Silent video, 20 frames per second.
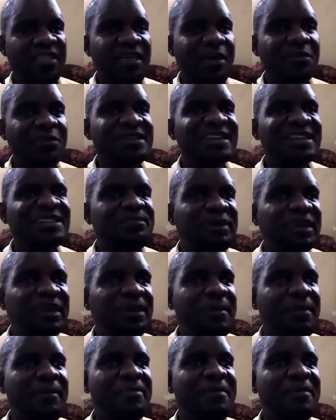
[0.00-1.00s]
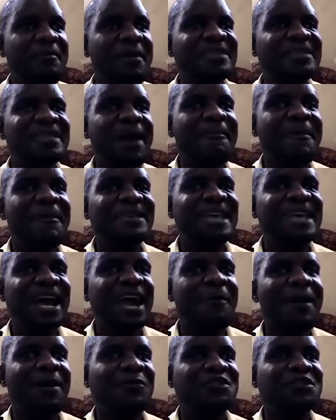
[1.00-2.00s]
They will just pick maybe mazanga
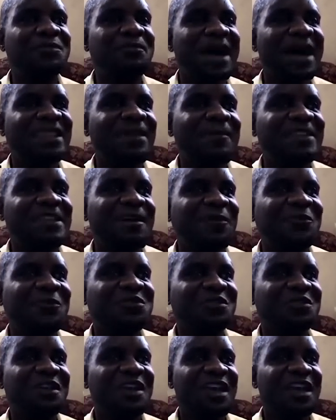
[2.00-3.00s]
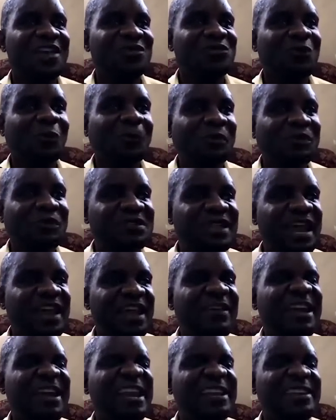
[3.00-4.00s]
mazanga vakuchipata vajava kuti
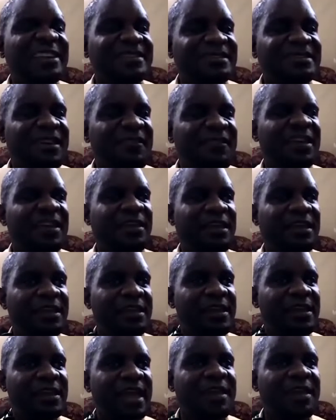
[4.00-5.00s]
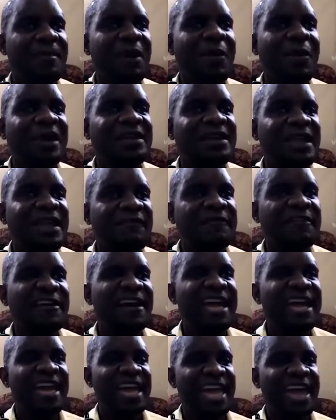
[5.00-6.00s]
sopunzirane grade 7 grade 9 wide
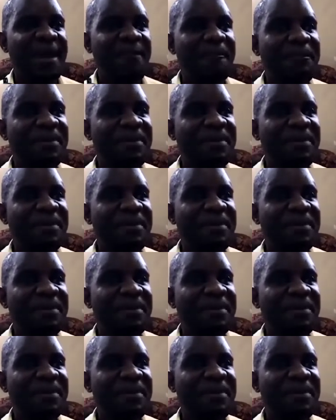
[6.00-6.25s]
level